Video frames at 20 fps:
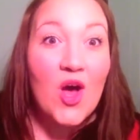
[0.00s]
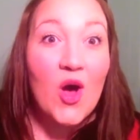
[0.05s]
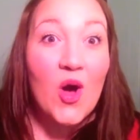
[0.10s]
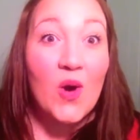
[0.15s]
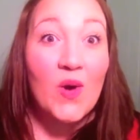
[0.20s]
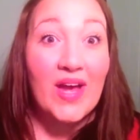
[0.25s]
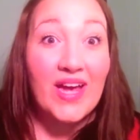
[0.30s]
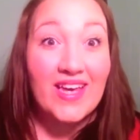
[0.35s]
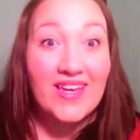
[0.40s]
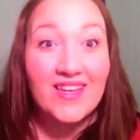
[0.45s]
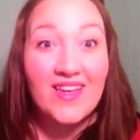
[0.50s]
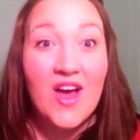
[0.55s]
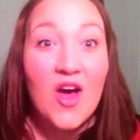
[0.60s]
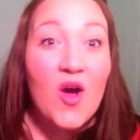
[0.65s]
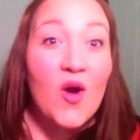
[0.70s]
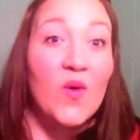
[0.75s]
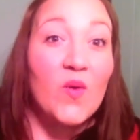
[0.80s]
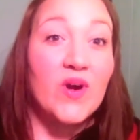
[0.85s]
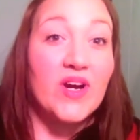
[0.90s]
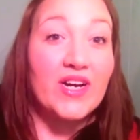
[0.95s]
Okay,
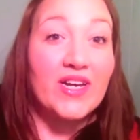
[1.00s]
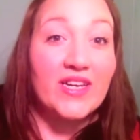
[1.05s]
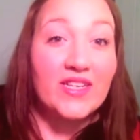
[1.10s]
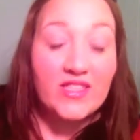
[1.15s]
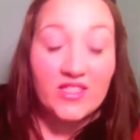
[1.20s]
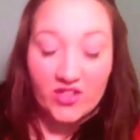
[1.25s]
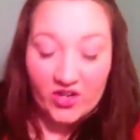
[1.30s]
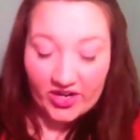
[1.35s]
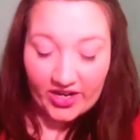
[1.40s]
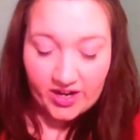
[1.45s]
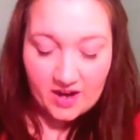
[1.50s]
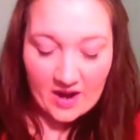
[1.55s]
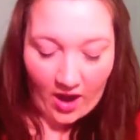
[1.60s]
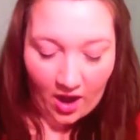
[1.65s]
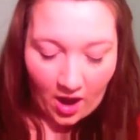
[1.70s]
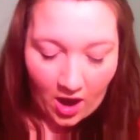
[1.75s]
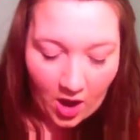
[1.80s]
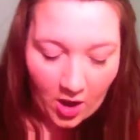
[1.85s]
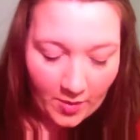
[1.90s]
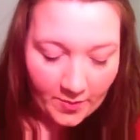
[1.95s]
we're going to get started.
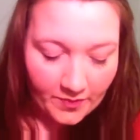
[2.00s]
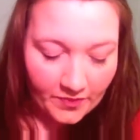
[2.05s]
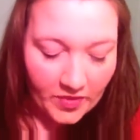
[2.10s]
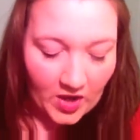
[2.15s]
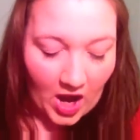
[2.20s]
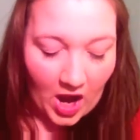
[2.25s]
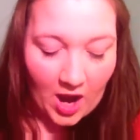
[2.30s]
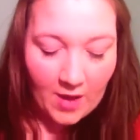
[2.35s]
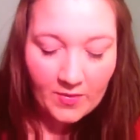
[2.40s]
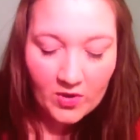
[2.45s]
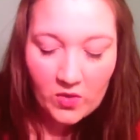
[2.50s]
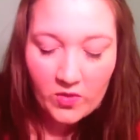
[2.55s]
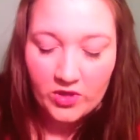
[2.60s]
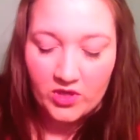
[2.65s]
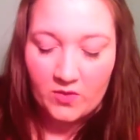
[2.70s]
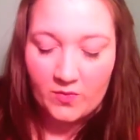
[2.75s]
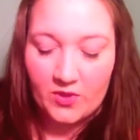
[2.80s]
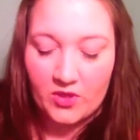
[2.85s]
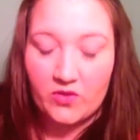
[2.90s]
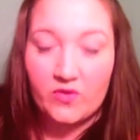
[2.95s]
I'm going
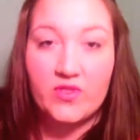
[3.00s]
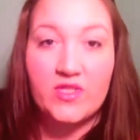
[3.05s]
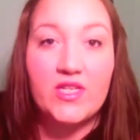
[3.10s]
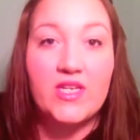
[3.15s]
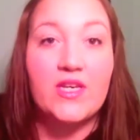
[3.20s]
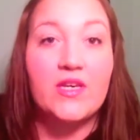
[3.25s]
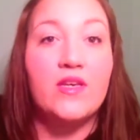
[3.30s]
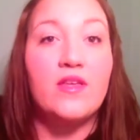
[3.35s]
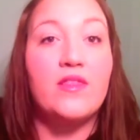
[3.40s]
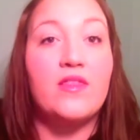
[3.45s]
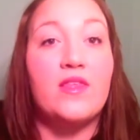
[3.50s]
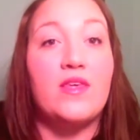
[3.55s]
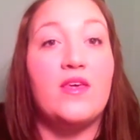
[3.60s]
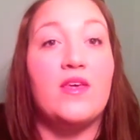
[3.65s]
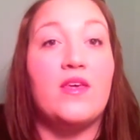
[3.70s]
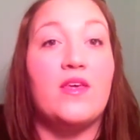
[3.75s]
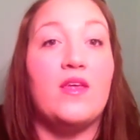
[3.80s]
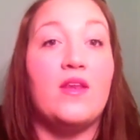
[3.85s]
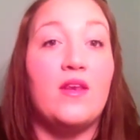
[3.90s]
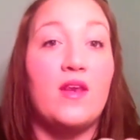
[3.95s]
to be using
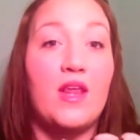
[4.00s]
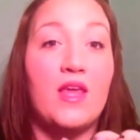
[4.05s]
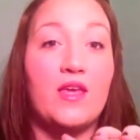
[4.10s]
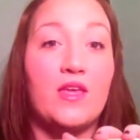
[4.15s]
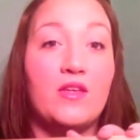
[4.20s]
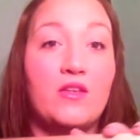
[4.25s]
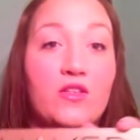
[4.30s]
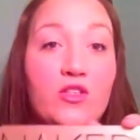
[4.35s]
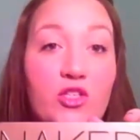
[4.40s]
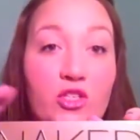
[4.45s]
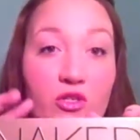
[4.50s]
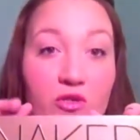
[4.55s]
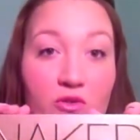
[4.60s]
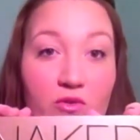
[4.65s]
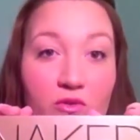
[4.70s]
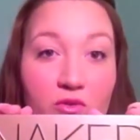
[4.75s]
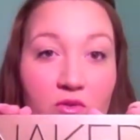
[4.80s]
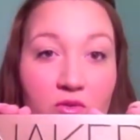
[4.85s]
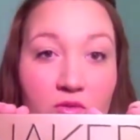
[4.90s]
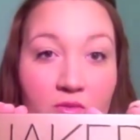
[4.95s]
the Naked
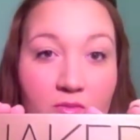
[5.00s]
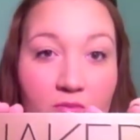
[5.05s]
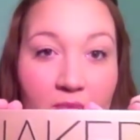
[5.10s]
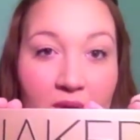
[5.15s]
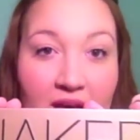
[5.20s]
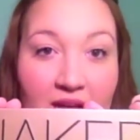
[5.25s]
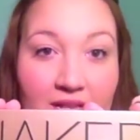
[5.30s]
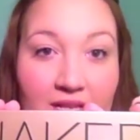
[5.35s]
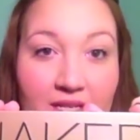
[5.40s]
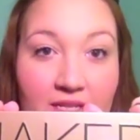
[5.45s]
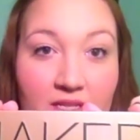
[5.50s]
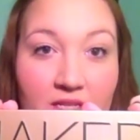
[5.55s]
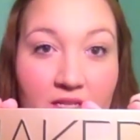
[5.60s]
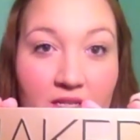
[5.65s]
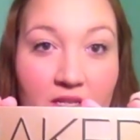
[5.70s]
2 palette.